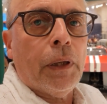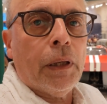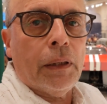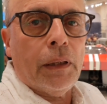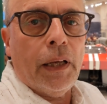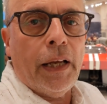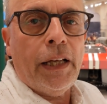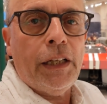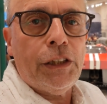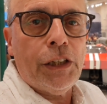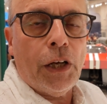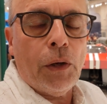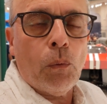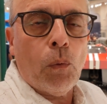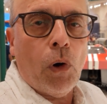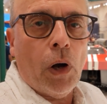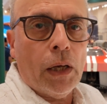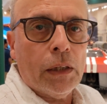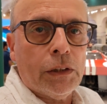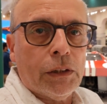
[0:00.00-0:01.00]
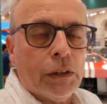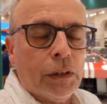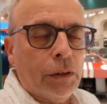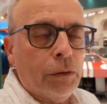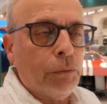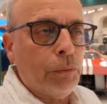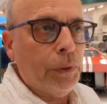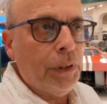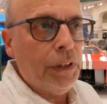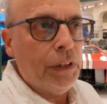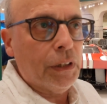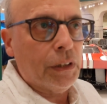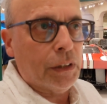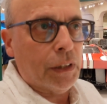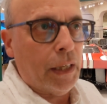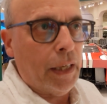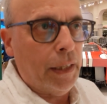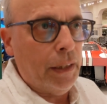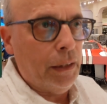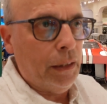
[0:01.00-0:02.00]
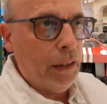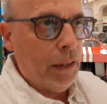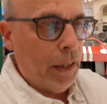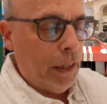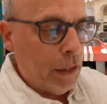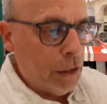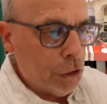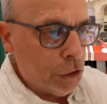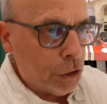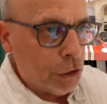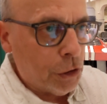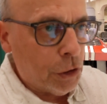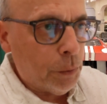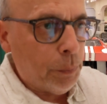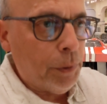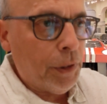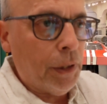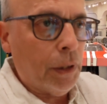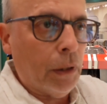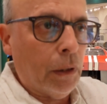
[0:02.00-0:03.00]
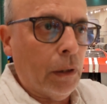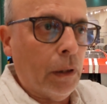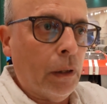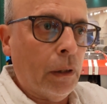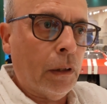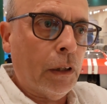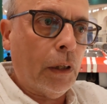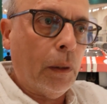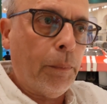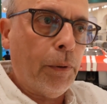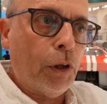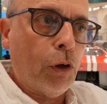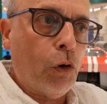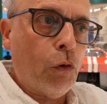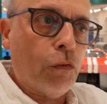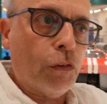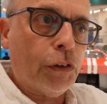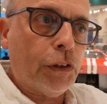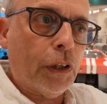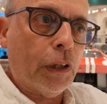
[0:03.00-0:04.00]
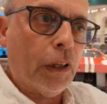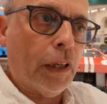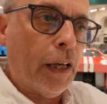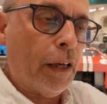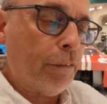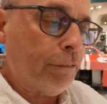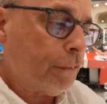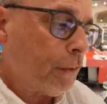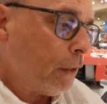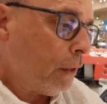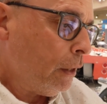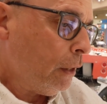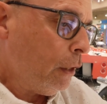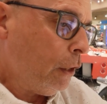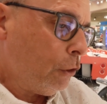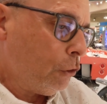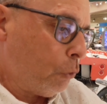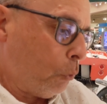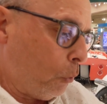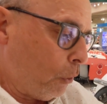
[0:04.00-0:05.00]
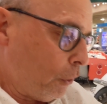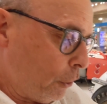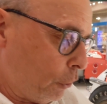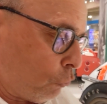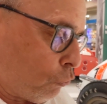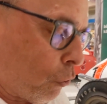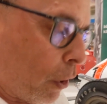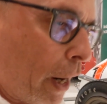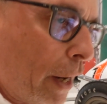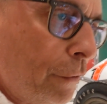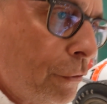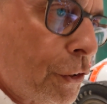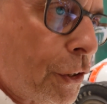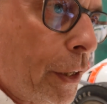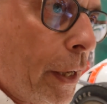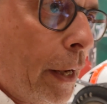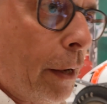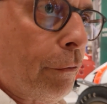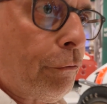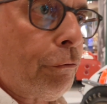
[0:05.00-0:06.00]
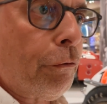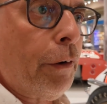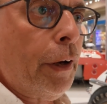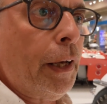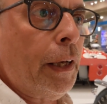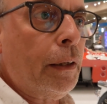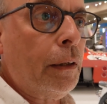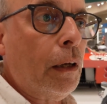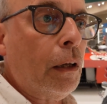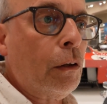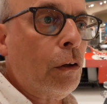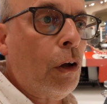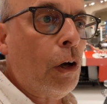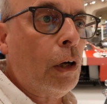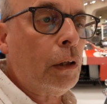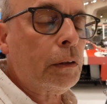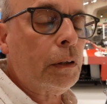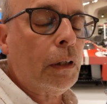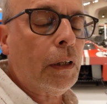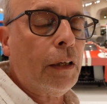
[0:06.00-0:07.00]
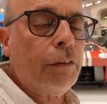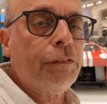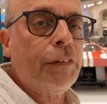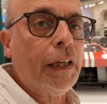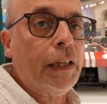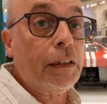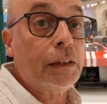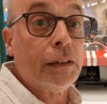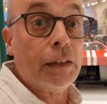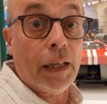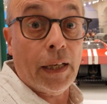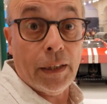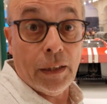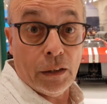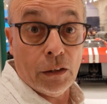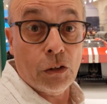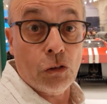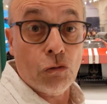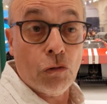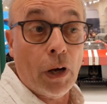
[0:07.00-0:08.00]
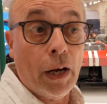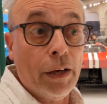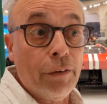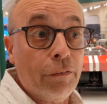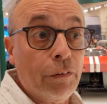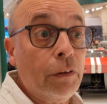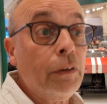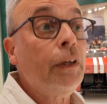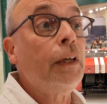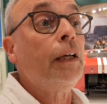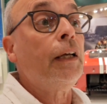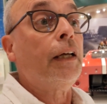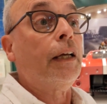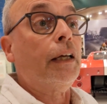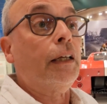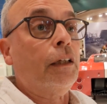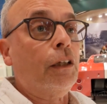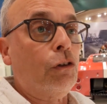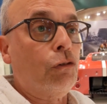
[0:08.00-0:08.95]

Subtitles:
But A.J. Watson redesigned the engine to be a little bit over to the left to where the drive shaft ran along the left-hand side of the driver and the